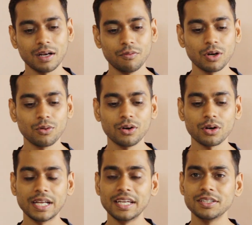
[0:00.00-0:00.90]
I will go
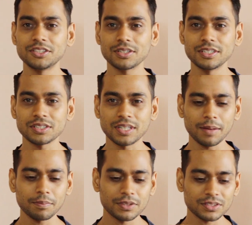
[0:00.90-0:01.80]
on each
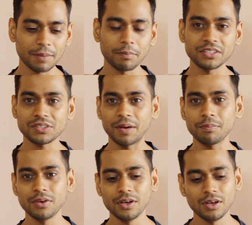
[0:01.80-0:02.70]
step by
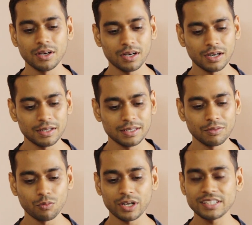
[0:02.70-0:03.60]
step,
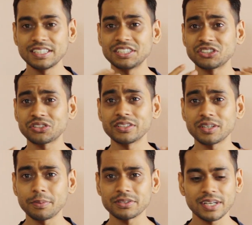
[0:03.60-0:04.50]
what is each stage
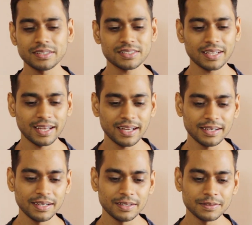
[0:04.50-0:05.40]
represents,
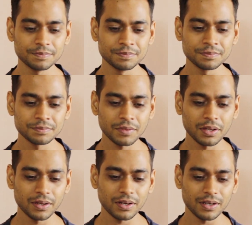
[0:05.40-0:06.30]
and
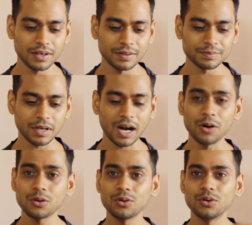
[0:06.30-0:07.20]

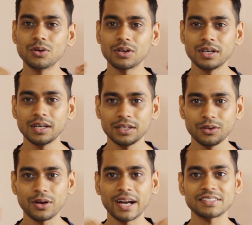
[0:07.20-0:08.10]
how to
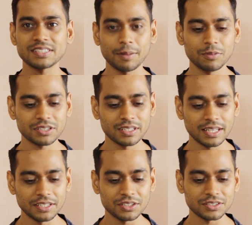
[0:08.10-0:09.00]
get established in the
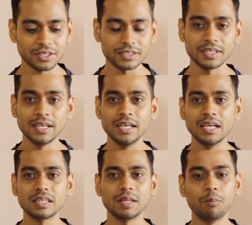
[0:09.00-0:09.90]
each stage.
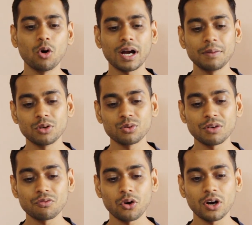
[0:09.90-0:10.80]
The book I'm
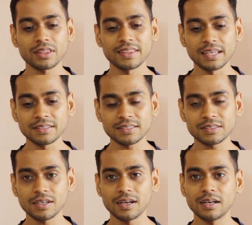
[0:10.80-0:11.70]
using for this,
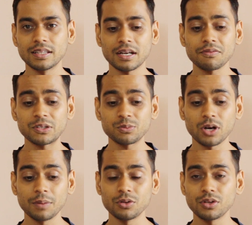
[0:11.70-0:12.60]
the reference book
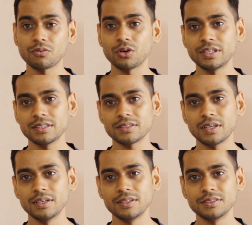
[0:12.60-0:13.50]
I'm using for this
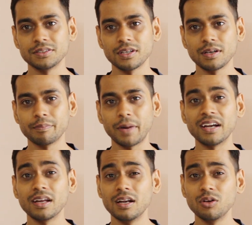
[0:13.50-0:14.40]
is
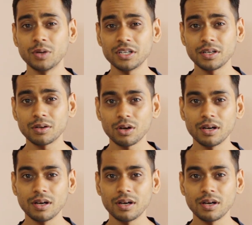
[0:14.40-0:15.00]
Mind Illuminated